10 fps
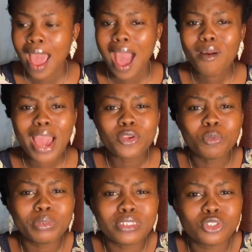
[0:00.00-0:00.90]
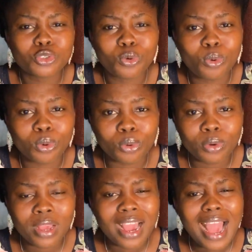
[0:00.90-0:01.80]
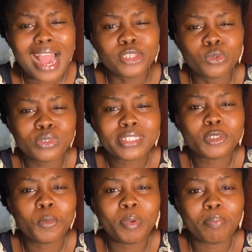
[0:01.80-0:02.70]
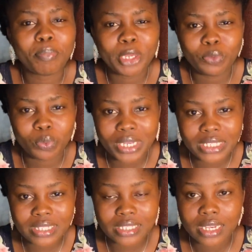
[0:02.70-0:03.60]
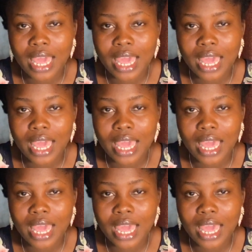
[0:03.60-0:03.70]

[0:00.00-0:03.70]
how can you be this grown and you will still be bedwetting.